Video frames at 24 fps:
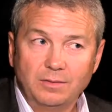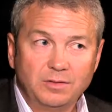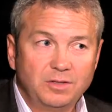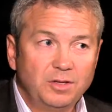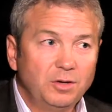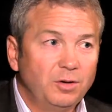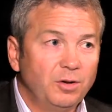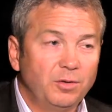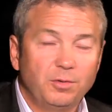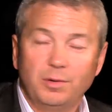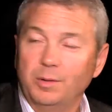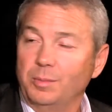
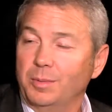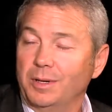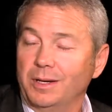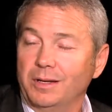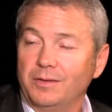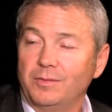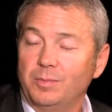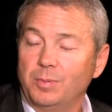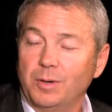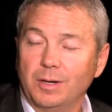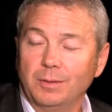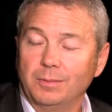2 to 3
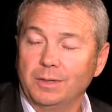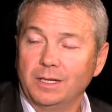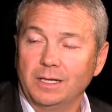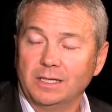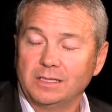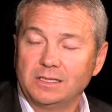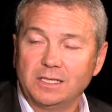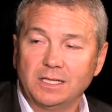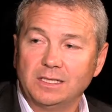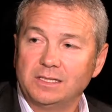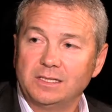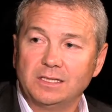minutes probably.
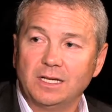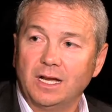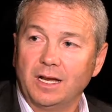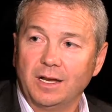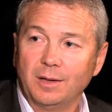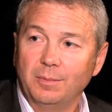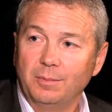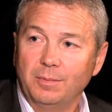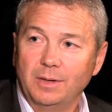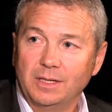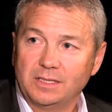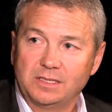It's
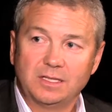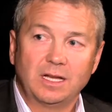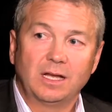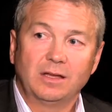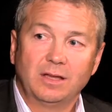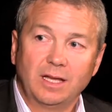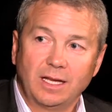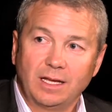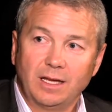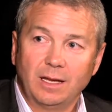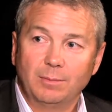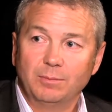
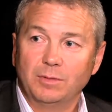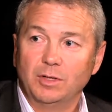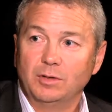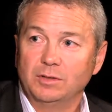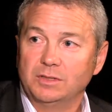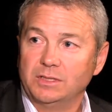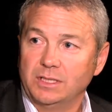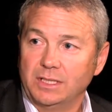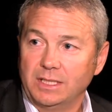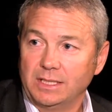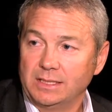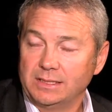not like I'm
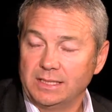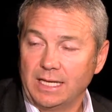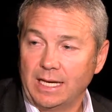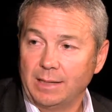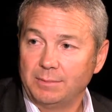losing the exam.